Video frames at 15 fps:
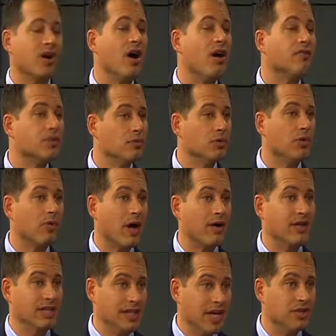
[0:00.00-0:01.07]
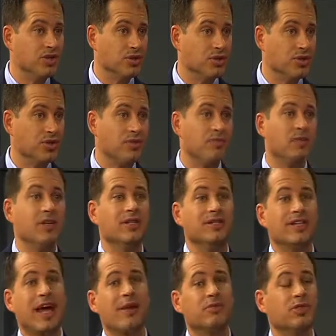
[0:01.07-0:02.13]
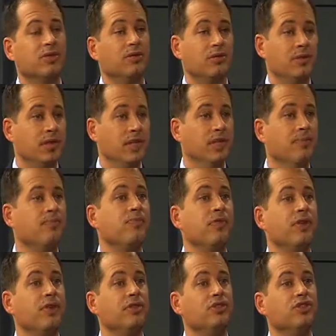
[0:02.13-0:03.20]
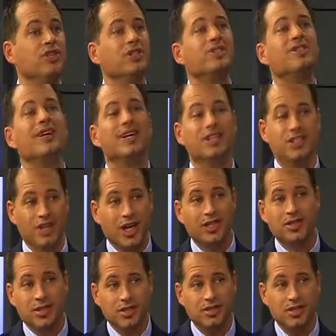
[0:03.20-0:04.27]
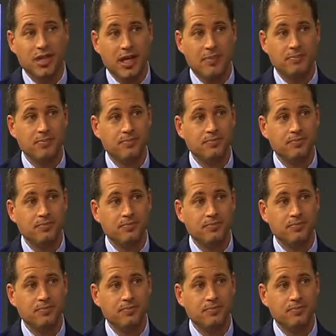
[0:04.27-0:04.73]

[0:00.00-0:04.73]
comfortable wearing dentures is absolutely just adjusted to them.